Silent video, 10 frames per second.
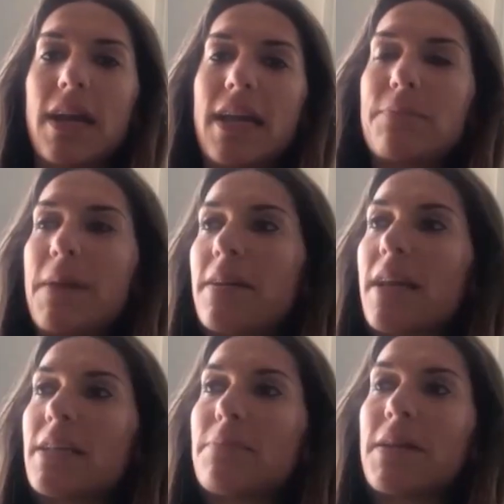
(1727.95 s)
It's
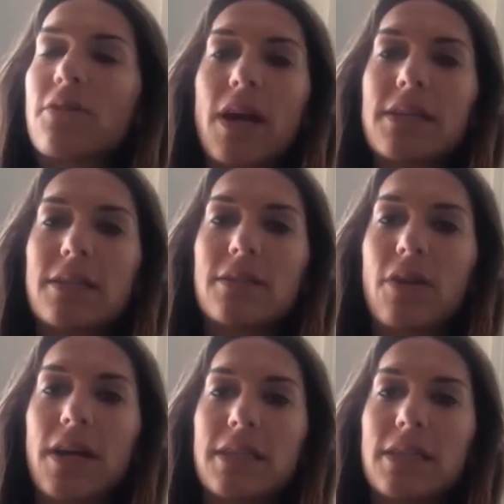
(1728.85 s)
been crisis to
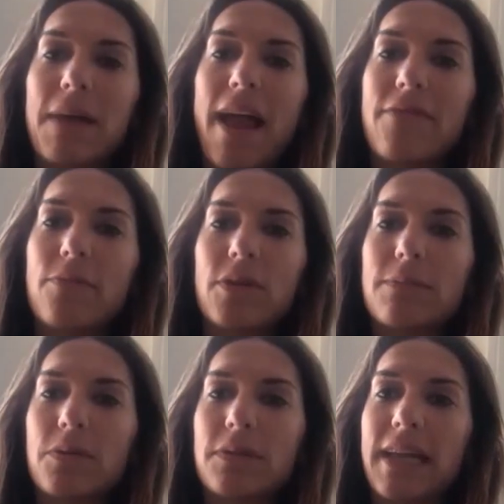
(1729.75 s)
crisis, but everybody's
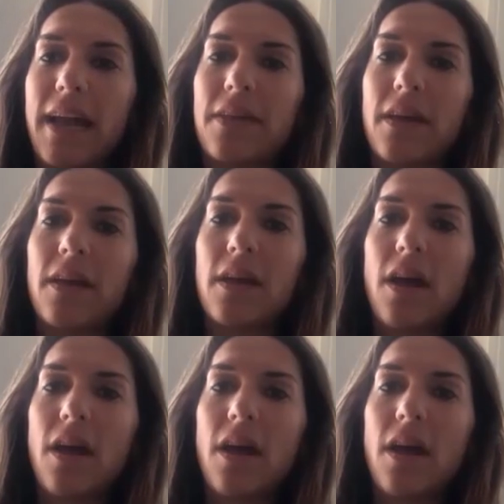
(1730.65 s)
pulled together.